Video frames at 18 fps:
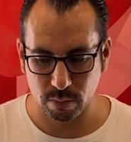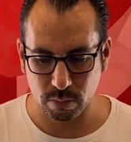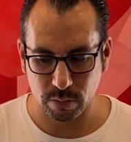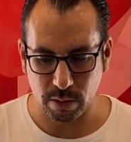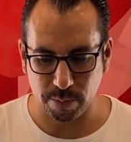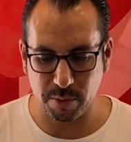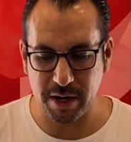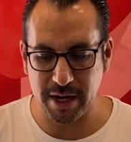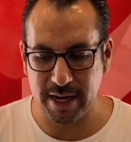
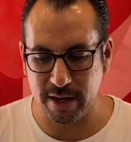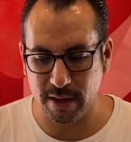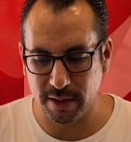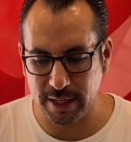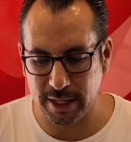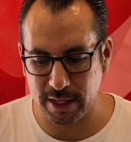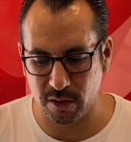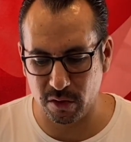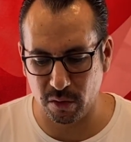Bring healing
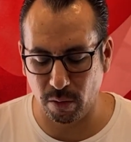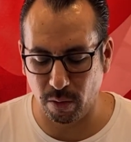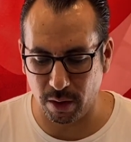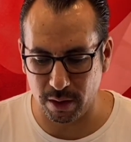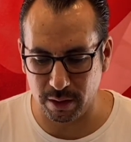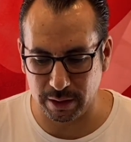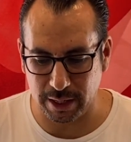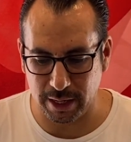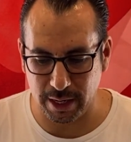into our
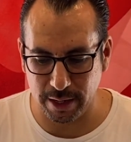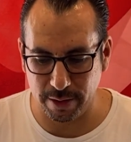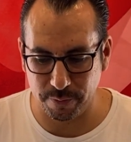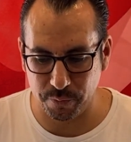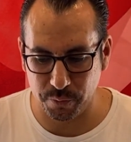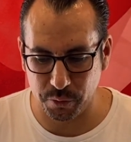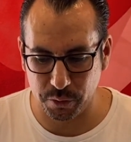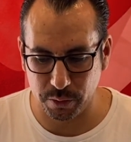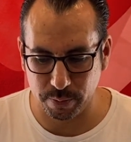
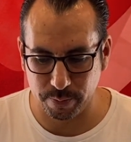lives.